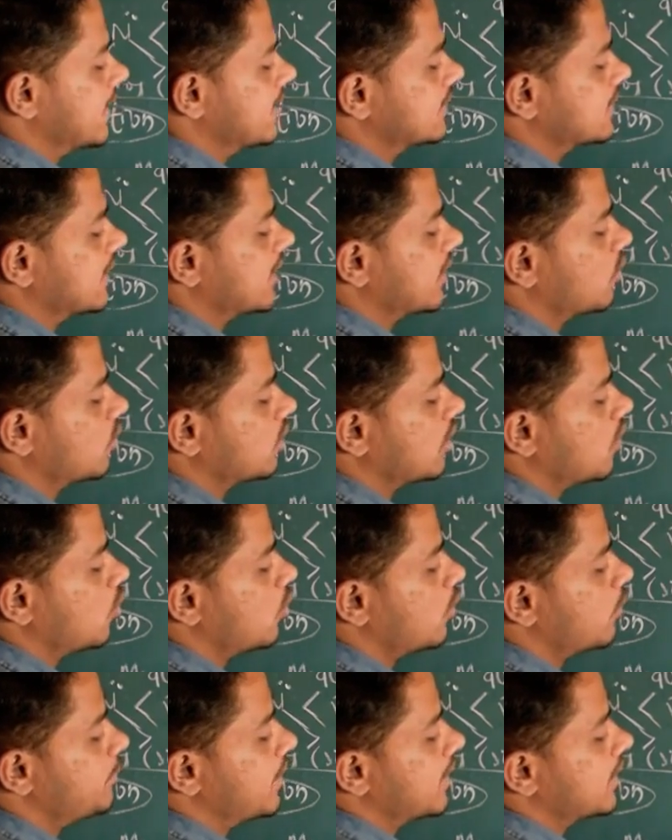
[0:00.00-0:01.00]
easily give the
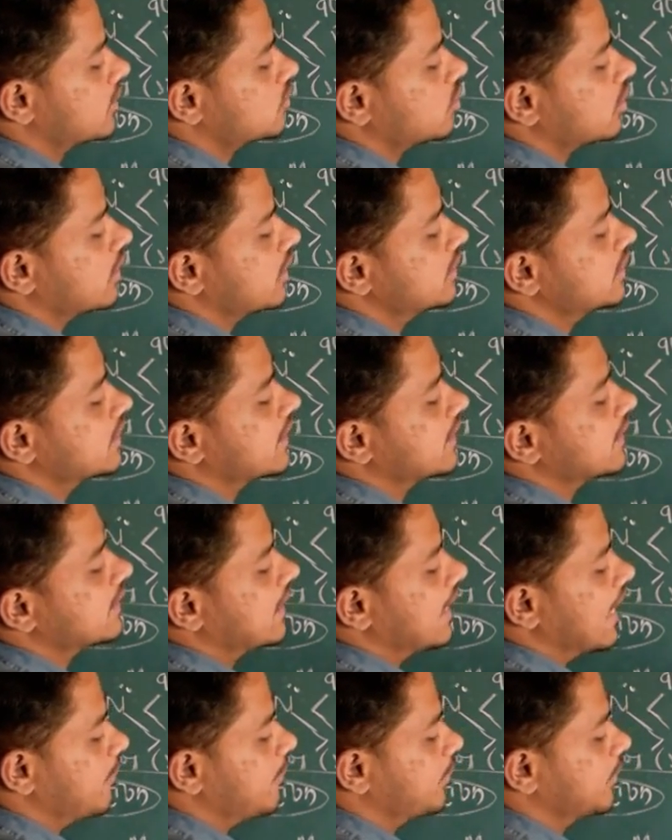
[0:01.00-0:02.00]
lone pair. So conjugation
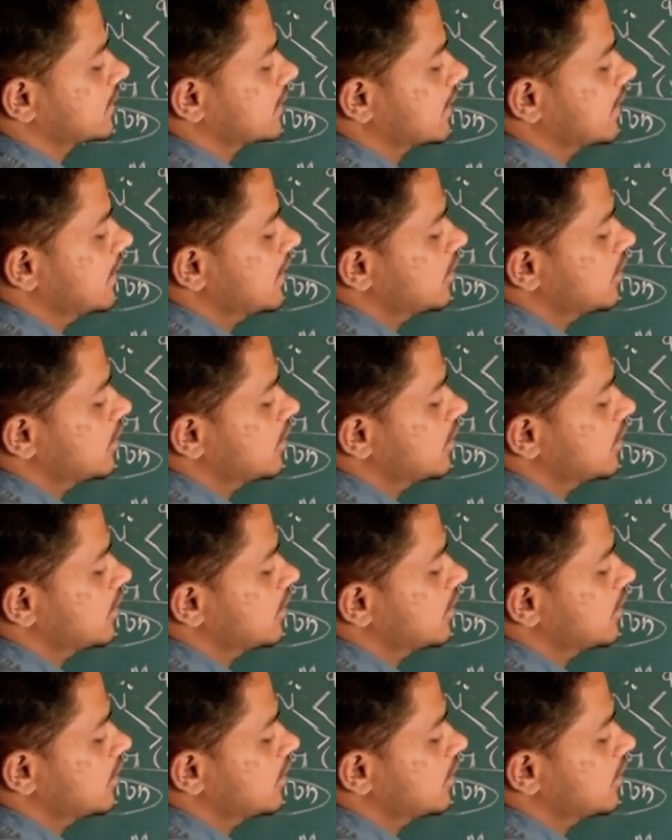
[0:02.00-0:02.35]
happens.